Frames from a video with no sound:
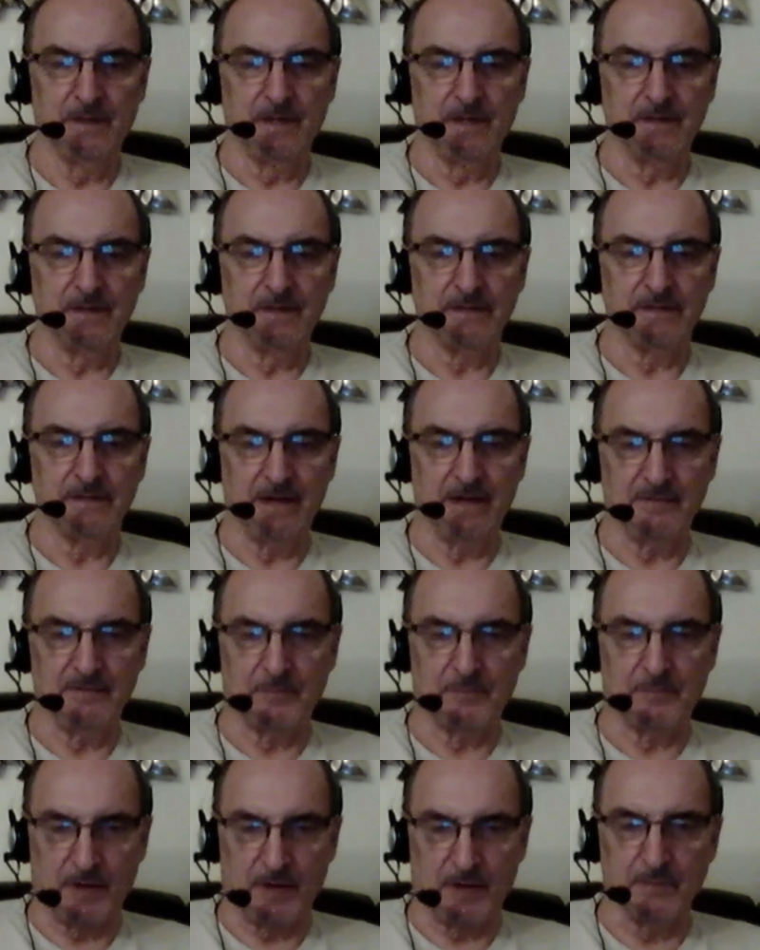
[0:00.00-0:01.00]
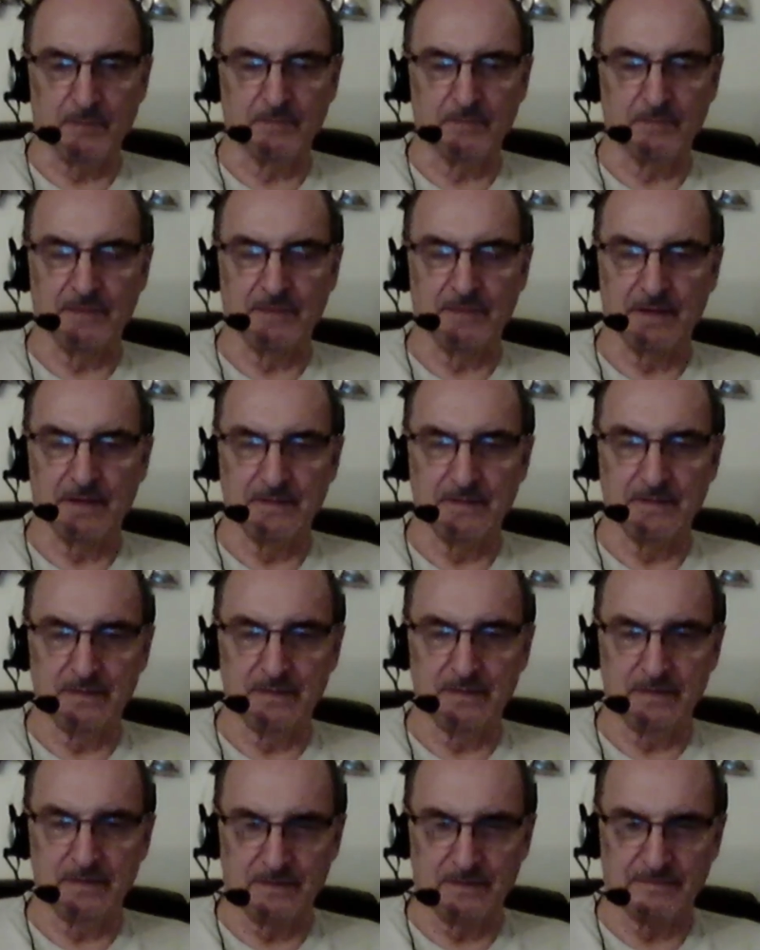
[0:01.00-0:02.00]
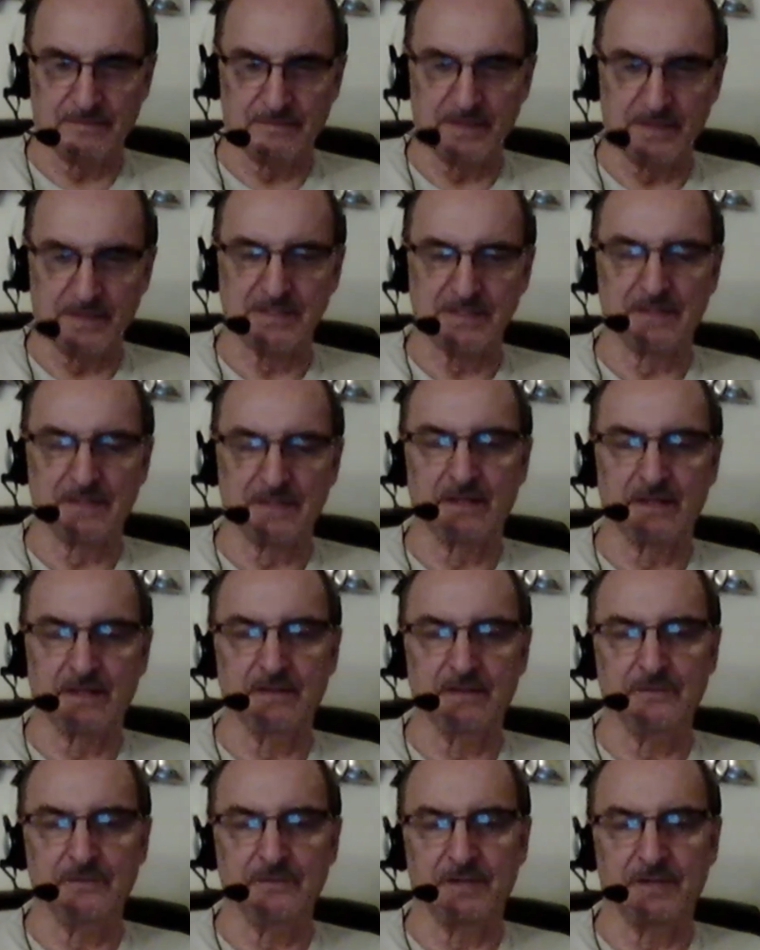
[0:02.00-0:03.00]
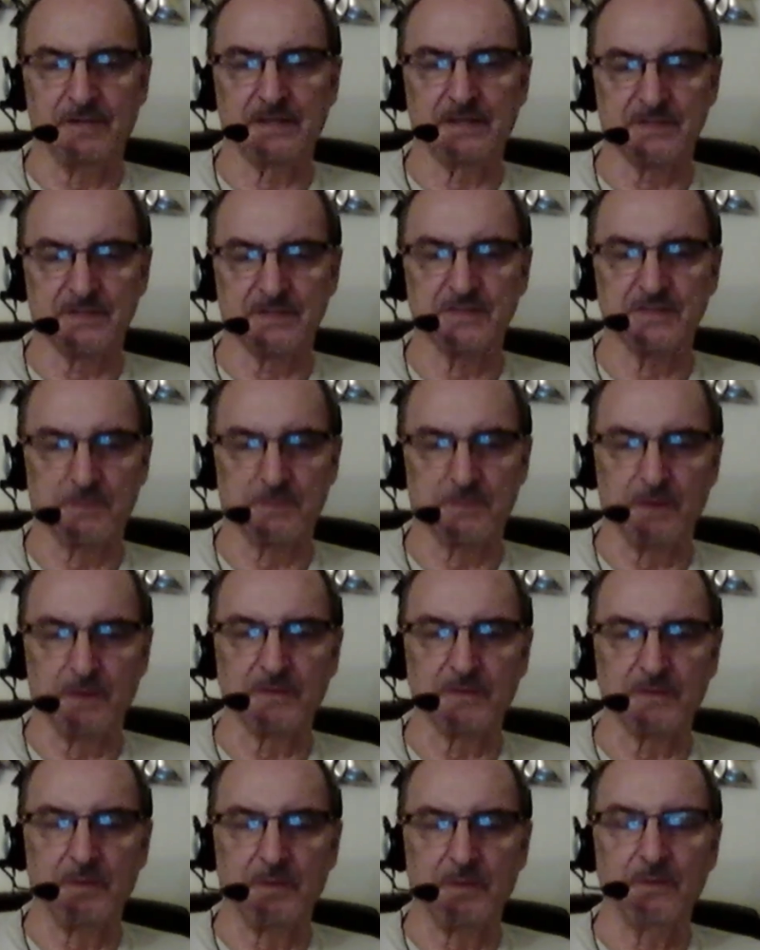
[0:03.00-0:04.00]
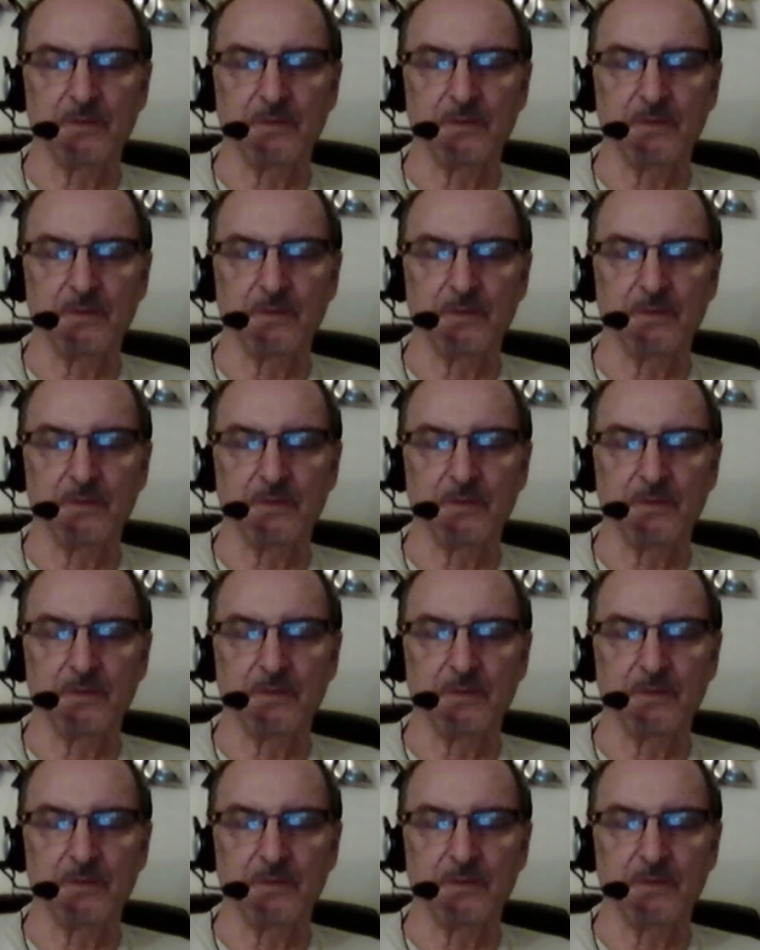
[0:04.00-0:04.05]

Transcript: Do you have a problem that you're facing that you think is insurmountable?